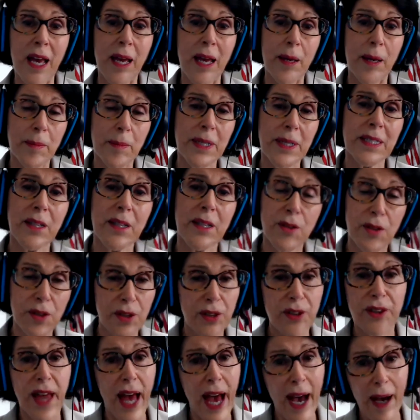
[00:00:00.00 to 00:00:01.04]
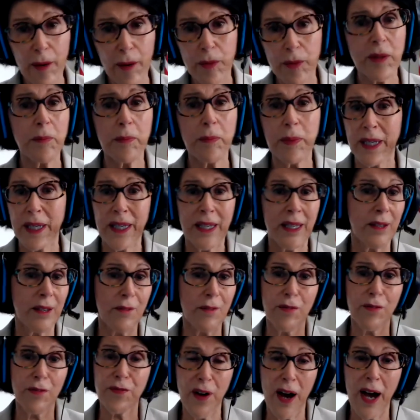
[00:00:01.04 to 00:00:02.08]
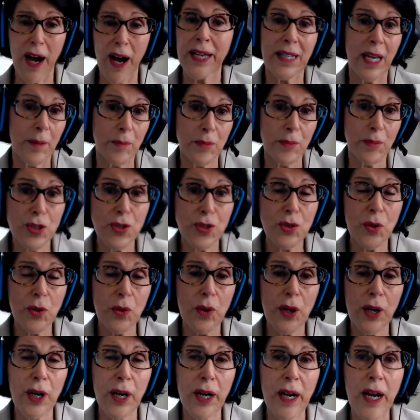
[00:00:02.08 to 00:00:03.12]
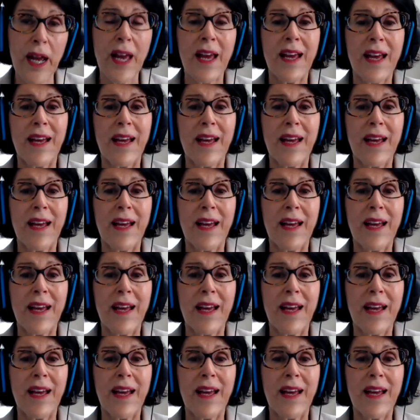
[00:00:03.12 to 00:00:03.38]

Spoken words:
I mean, that would be fine, I'm sure.